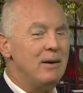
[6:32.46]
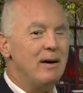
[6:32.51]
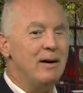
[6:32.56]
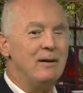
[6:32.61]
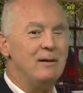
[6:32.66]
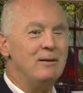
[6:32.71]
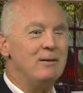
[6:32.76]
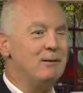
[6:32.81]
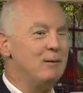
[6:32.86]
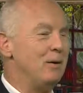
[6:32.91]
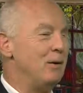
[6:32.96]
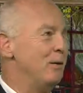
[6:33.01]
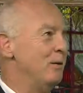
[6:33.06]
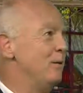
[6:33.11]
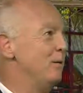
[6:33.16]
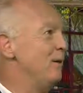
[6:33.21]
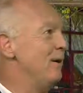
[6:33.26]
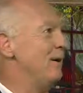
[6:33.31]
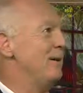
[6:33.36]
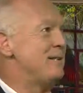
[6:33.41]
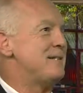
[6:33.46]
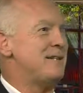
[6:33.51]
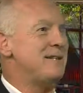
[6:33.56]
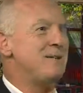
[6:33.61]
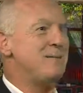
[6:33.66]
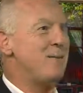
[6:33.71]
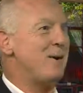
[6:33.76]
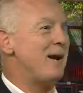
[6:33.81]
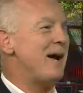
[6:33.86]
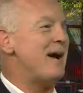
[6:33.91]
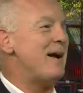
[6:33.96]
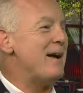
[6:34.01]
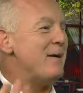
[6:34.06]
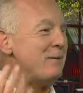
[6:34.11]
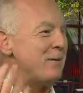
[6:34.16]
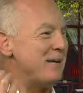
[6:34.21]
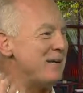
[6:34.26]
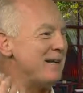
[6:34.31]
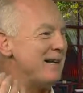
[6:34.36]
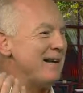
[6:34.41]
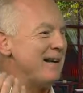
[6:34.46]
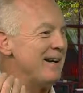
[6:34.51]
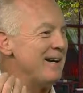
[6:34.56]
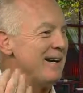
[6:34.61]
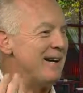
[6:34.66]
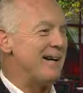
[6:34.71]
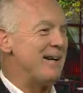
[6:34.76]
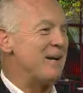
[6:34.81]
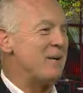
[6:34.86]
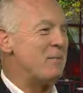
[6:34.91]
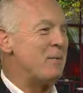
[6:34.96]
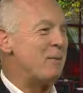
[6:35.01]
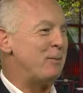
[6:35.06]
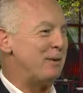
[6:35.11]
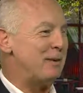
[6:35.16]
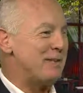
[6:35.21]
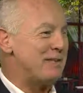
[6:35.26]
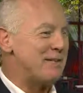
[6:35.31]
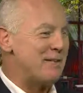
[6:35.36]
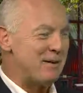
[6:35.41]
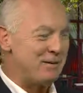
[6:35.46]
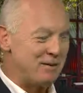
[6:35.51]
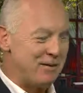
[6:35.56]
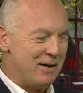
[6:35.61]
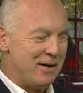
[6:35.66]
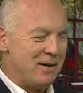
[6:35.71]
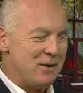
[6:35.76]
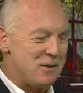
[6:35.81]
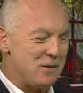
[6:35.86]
see, when I have to think, I can't come up with this stuff.